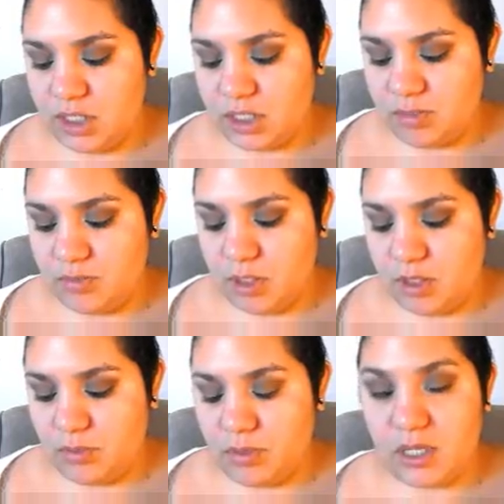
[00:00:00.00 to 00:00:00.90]
Just, you
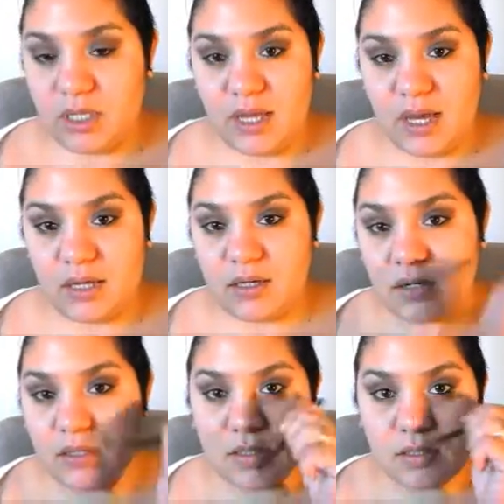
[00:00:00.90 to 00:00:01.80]
know, putting that
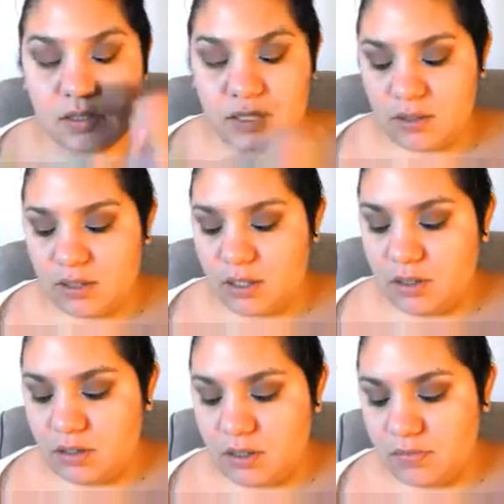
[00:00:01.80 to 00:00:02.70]
down
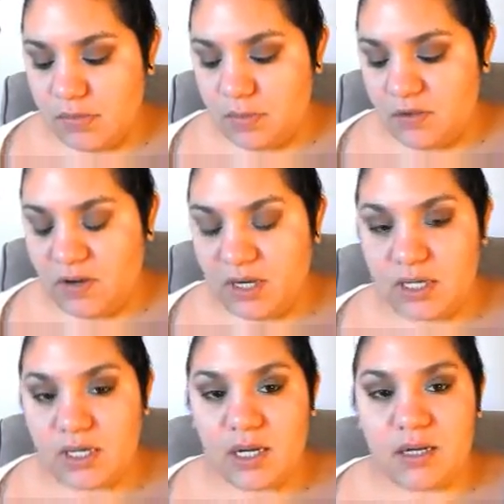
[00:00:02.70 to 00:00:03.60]
there and maybe
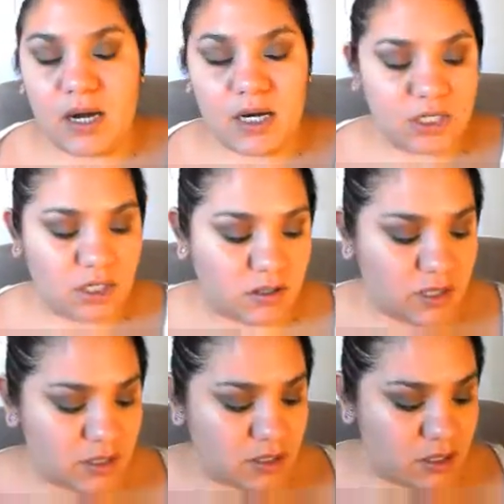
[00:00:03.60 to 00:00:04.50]
finding an eyeshadow
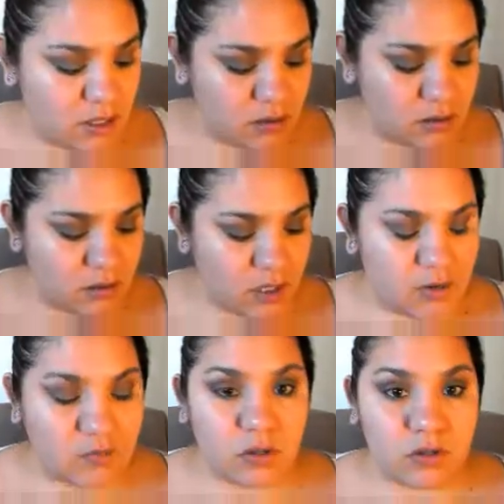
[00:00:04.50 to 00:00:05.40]
that's kind
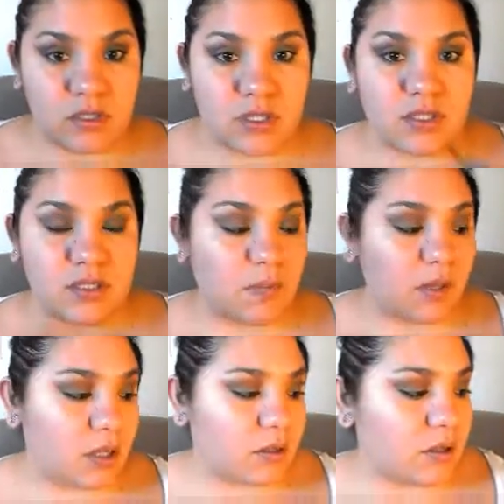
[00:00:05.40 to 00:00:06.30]
of close to the same
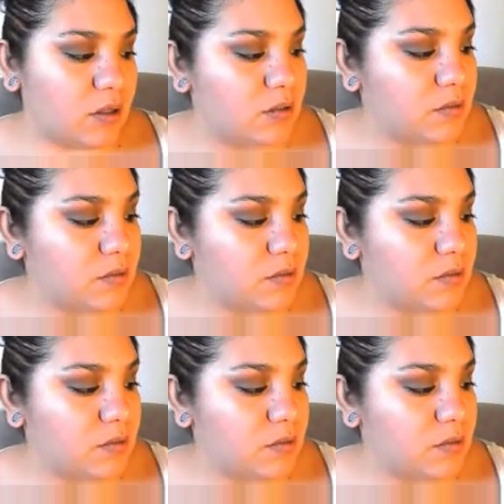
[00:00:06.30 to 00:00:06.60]
color.